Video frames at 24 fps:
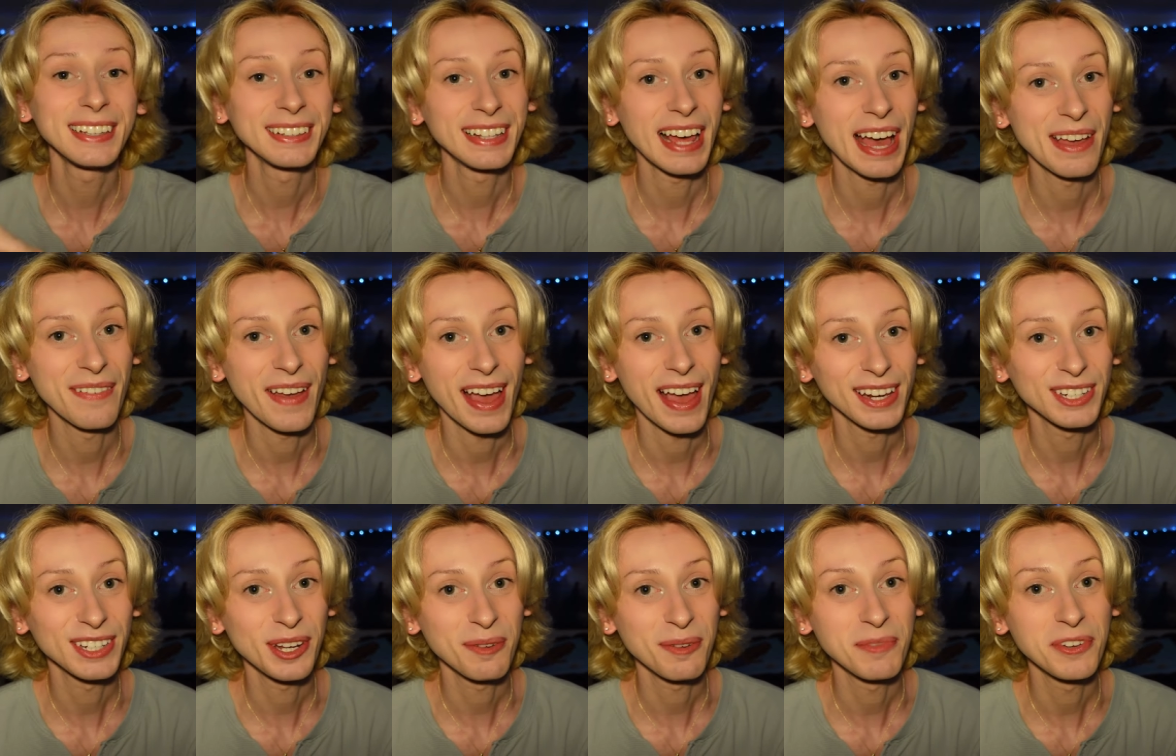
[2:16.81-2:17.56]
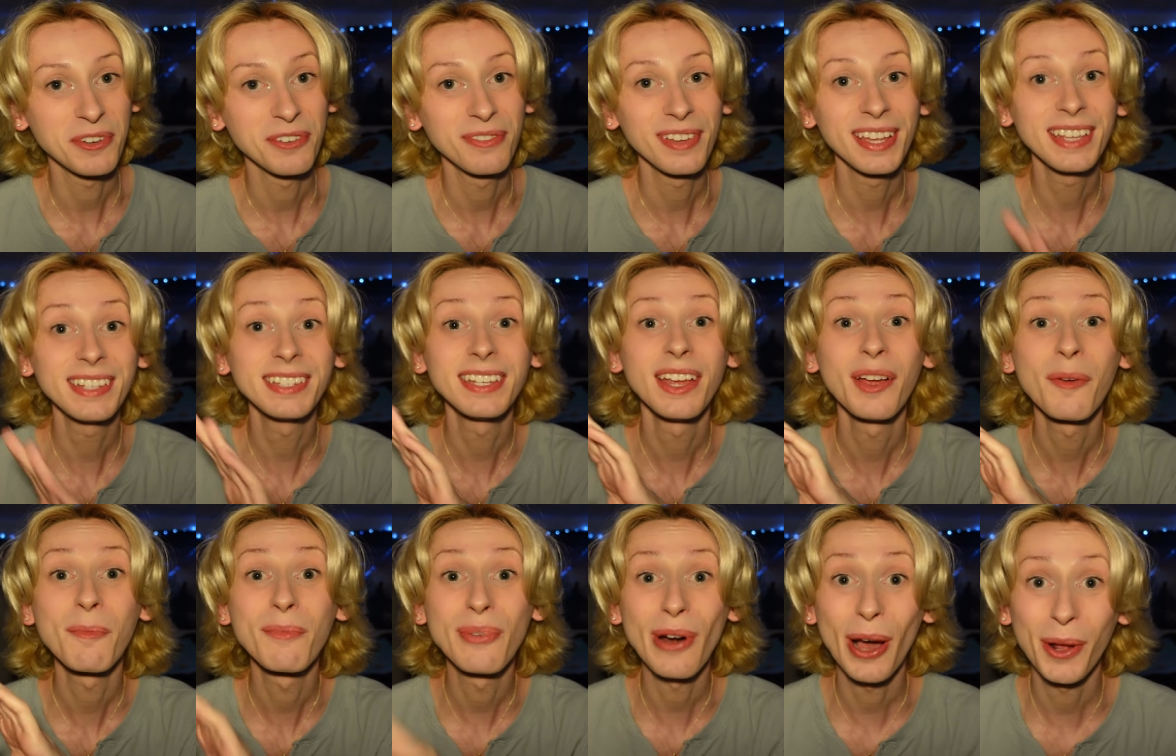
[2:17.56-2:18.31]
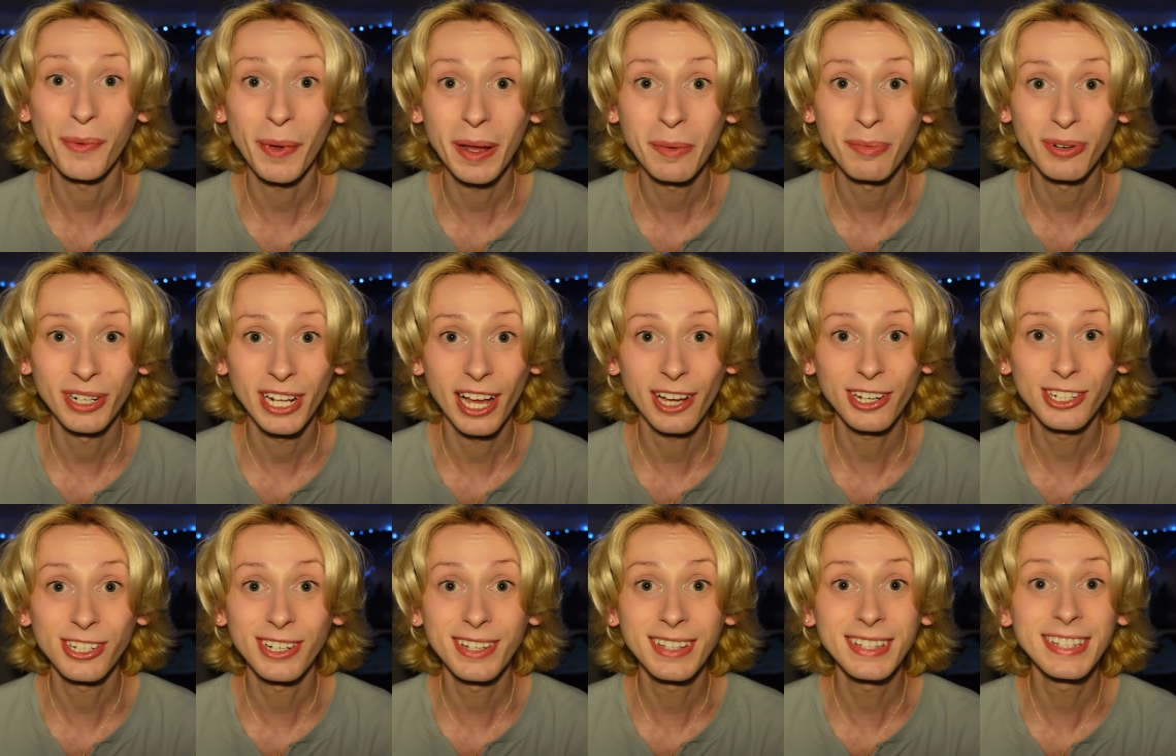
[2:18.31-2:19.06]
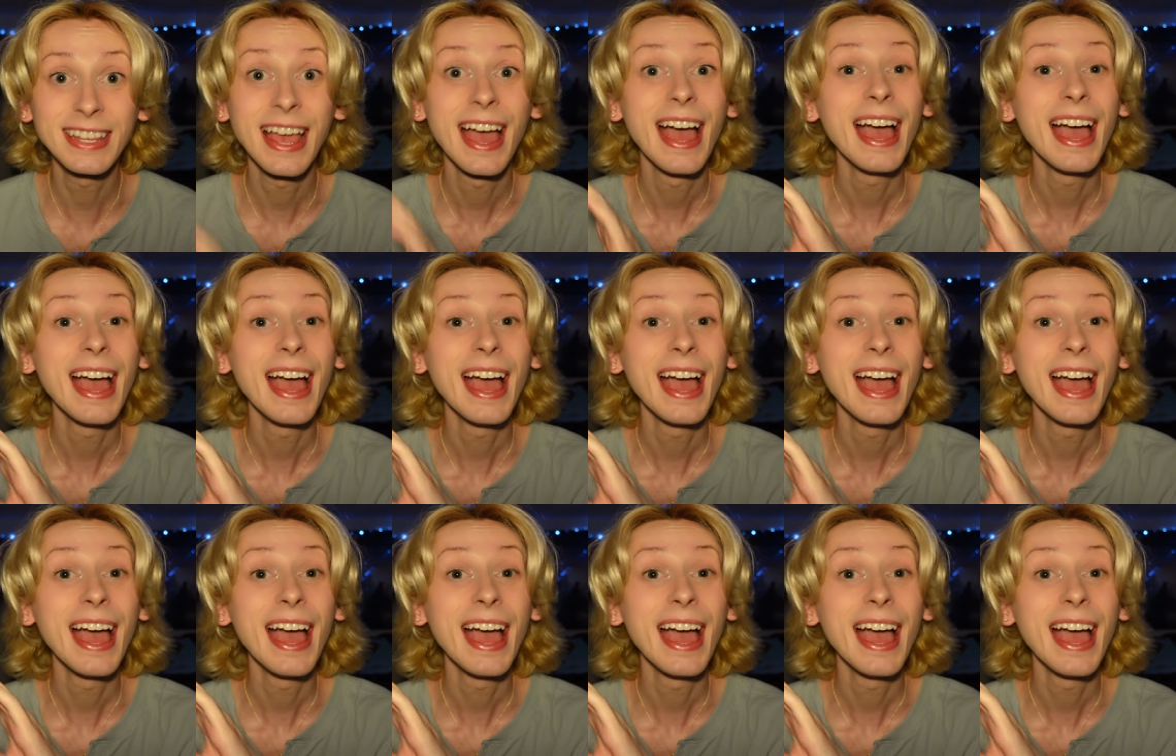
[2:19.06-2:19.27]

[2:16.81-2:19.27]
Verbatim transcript: live action movies, Broadway productions,